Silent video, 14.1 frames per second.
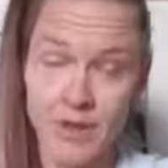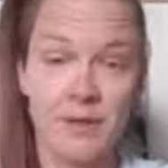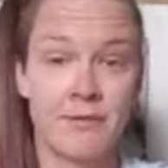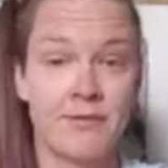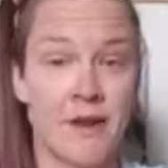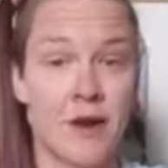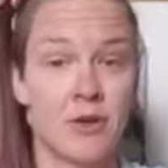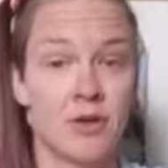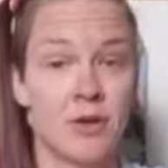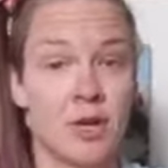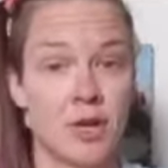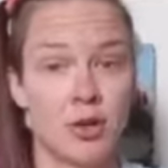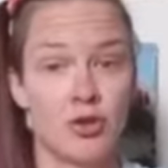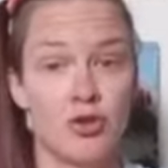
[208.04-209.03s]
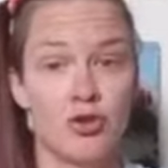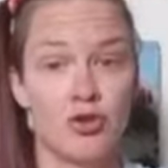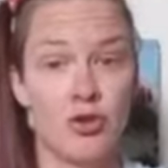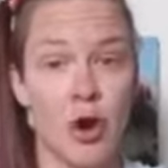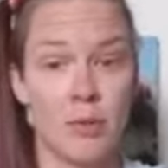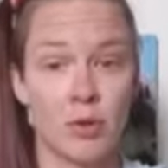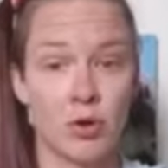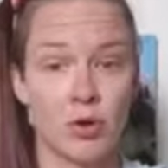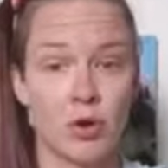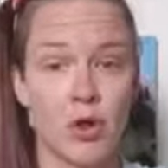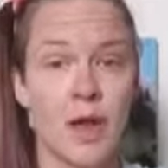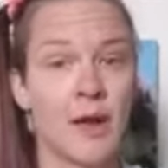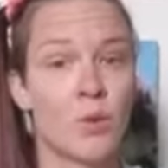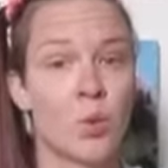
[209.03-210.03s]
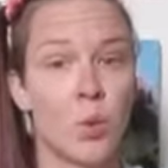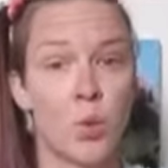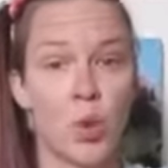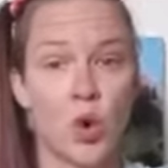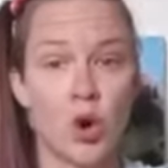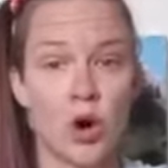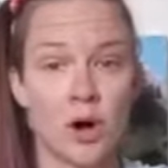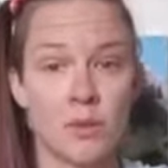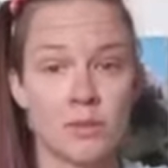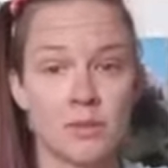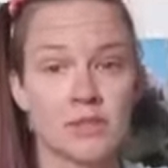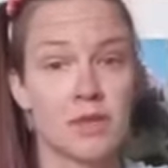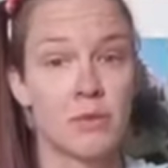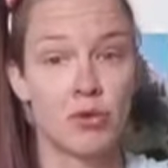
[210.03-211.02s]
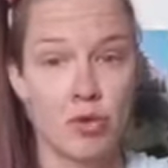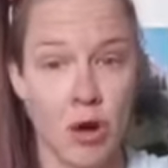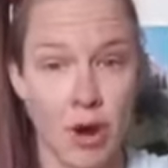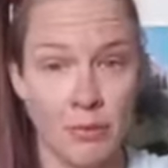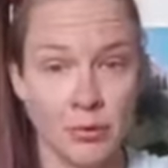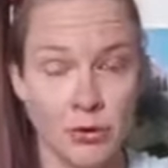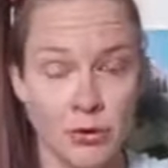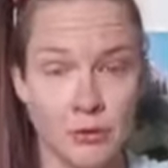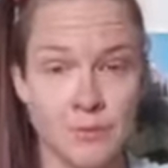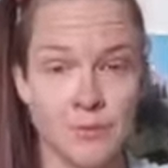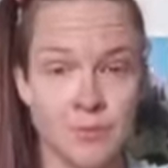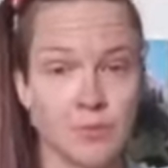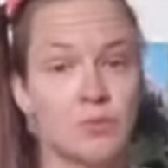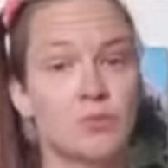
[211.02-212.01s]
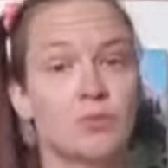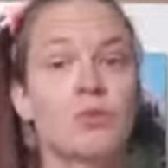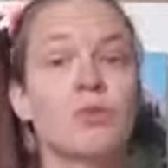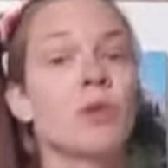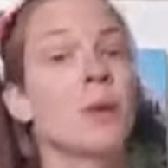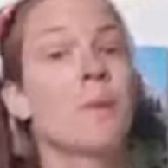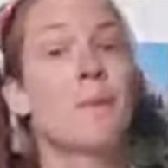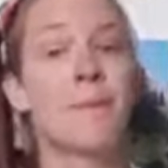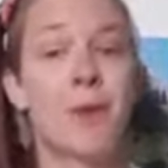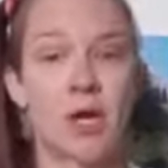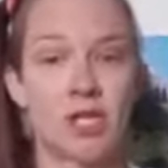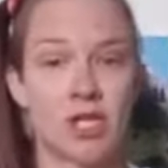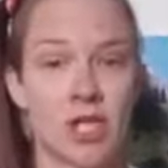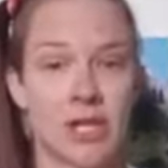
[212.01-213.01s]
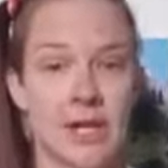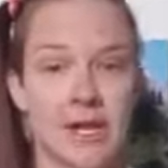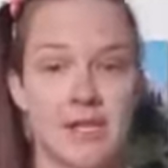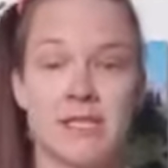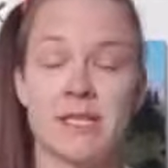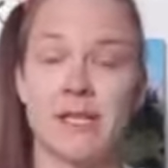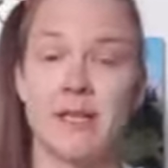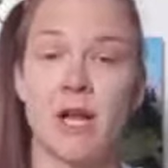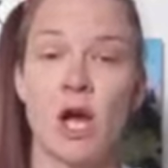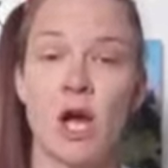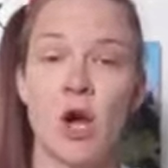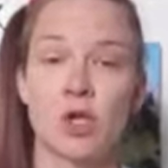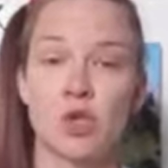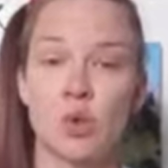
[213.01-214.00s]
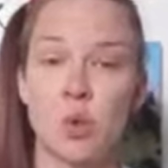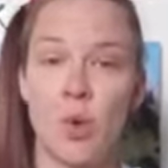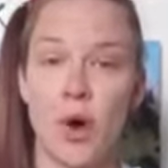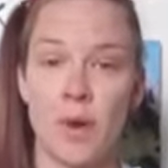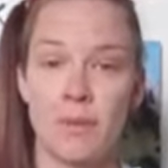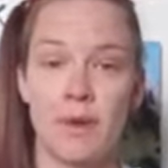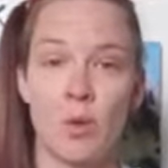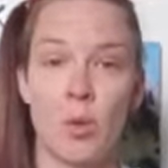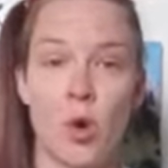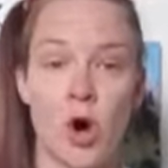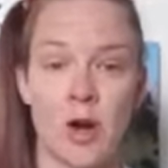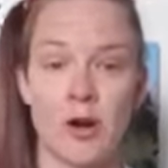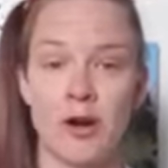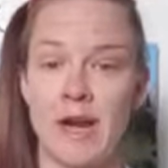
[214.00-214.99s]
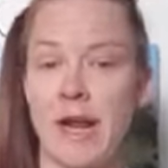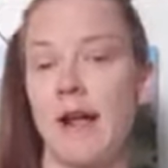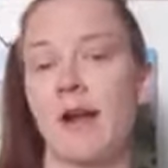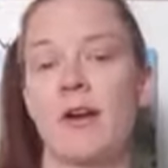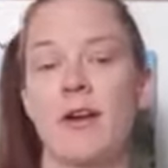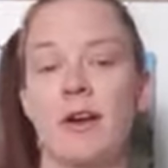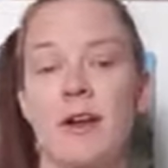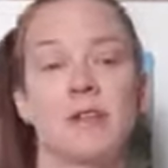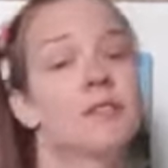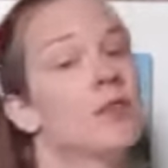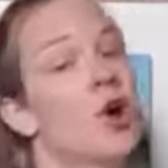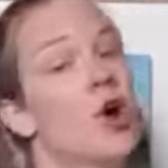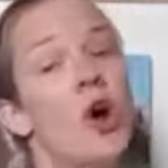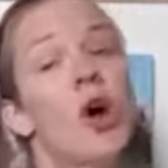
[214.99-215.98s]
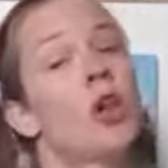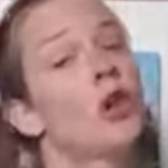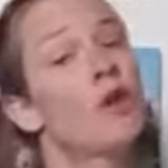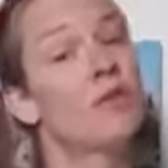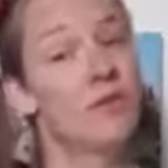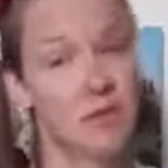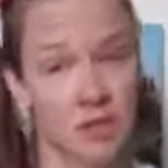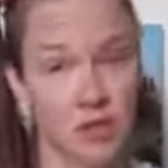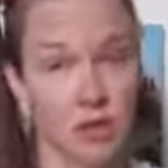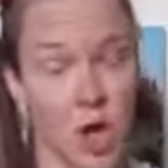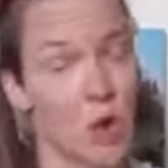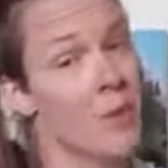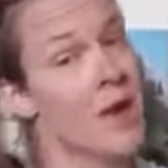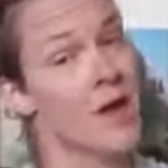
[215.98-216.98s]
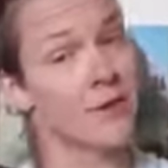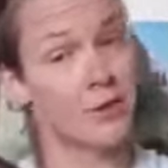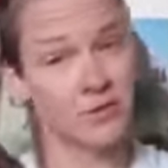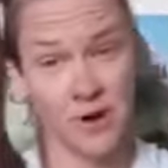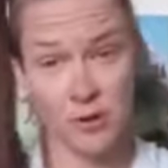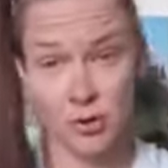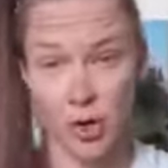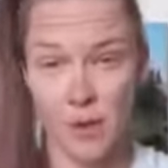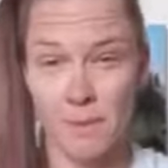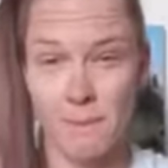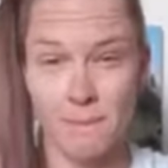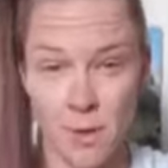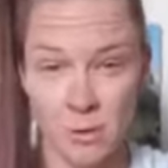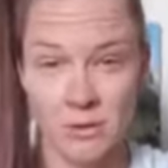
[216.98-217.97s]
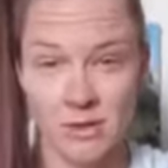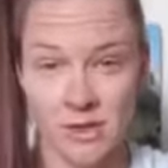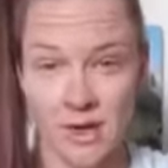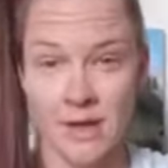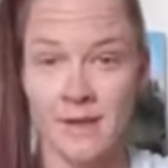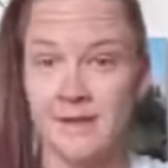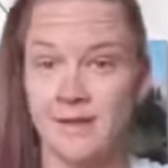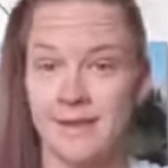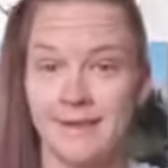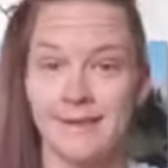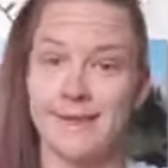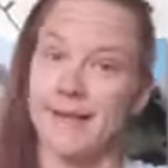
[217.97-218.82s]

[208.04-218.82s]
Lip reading: found in tropical and warm subtropical marshlands and swampy, watery areas all over the globe. They're found on most continents